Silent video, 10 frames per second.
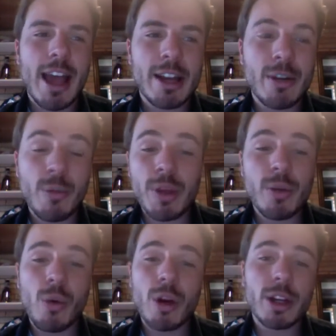and you've
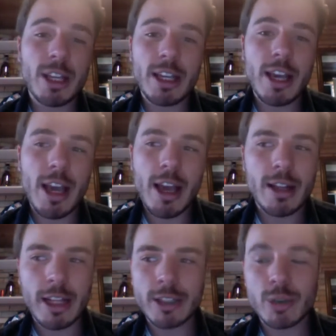been working
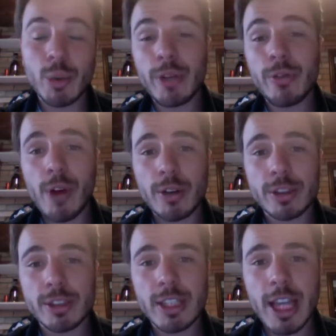like 24
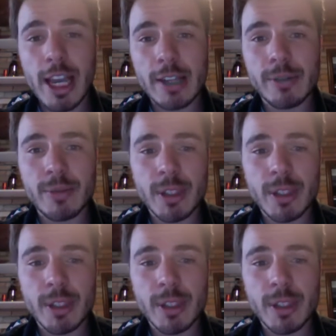hours a day